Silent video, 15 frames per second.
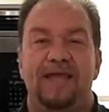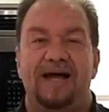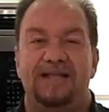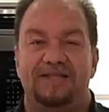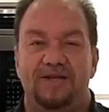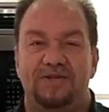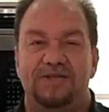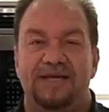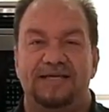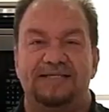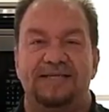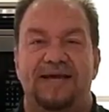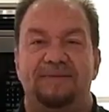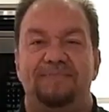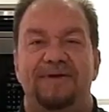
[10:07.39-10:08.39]
Until
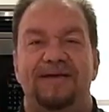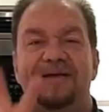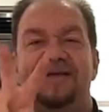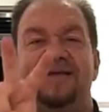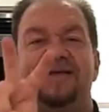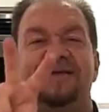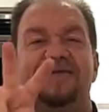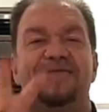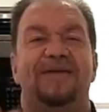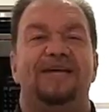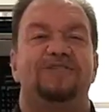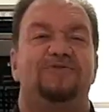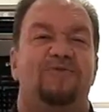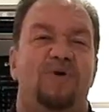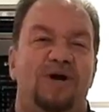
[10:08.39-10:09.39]
next time,
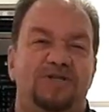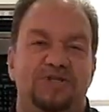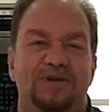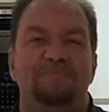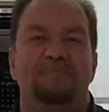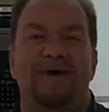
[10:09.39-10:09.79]
Thanks for watching.